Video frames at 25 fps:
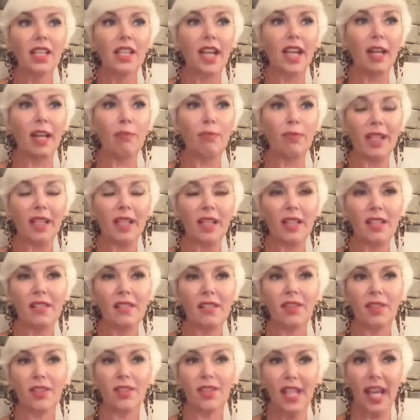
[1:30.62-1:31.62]
And because
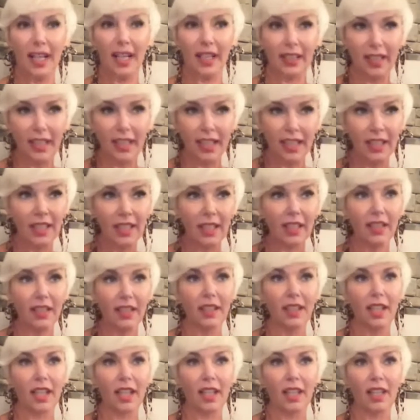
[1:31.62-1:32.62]
of their technique
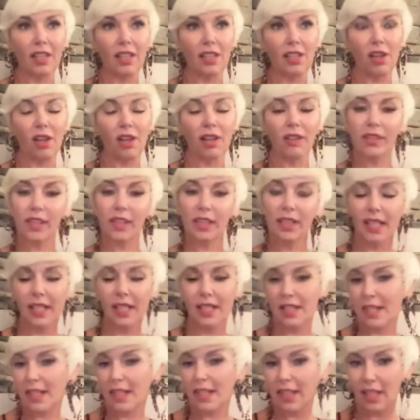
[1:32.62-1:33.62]
and all of the
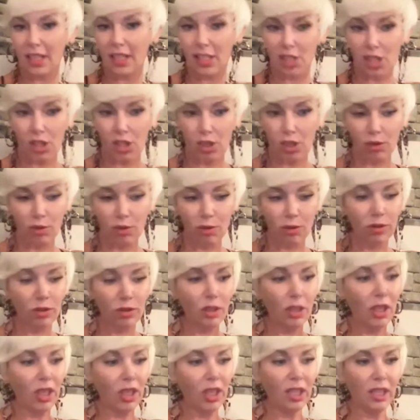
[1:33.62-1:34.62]
things that they do,
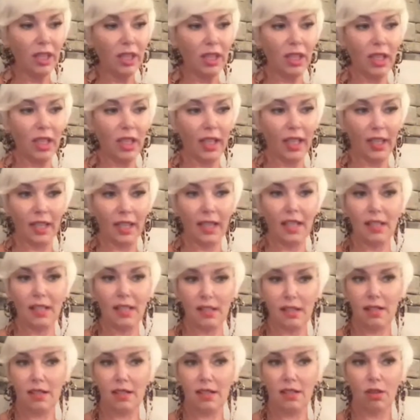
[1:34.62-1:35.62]
it
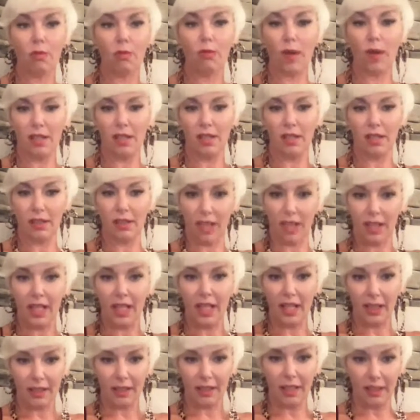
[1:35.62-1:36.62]
is no wonder that
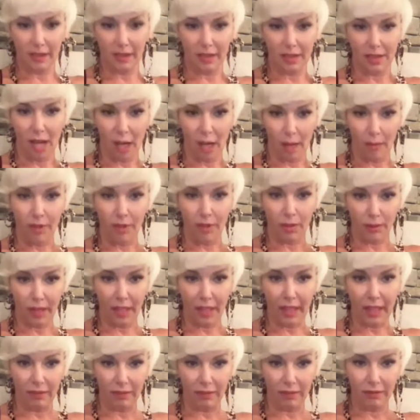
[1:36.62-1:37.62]
they are in the top
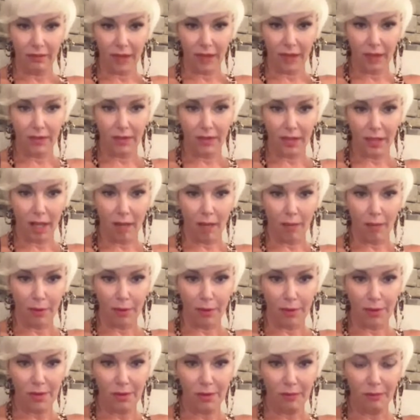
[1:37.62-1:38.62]
three of the
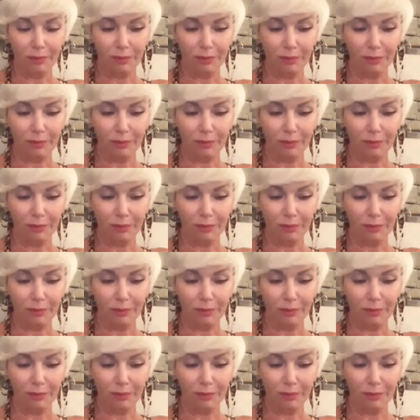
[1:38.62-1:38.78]
couples.